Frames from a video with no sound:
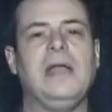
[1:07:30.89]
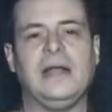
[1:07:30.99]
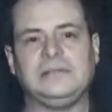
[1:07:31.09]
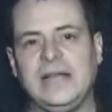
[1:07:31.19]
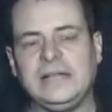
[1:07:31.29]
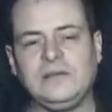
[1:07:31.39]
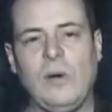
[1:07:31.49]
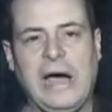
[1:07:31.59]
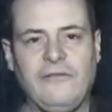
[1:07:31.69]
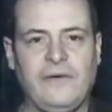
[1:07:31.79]
Now see, that's the
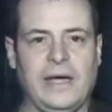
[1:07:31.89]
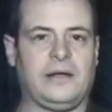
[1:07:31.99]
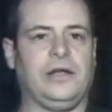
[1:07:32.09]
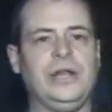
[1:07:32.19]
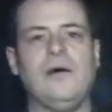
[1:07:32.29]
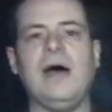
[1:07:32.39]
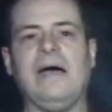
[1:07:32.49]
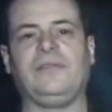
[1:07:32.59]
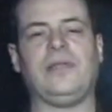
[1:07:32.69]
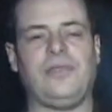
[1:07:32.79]
wow factor. You don't
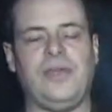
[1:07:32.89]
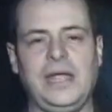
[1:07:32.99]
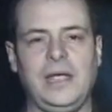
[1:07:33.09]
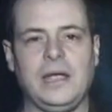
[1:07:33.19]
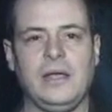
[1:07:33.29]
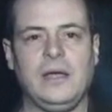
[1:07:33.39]
have to think,